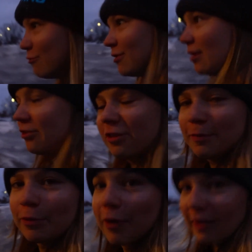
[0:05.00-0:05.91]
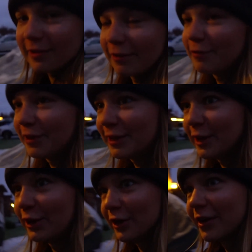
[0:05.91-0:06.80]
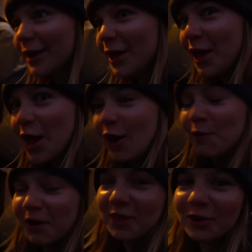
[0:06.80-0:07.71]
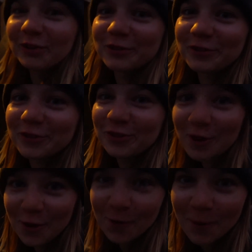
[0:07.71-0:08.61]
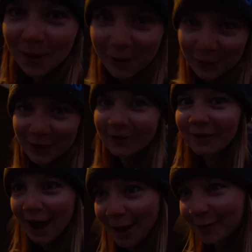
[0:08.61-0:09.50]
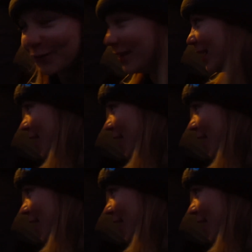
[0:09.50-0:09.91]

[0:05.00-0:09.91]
reached the point of the year where there is snow on the ground.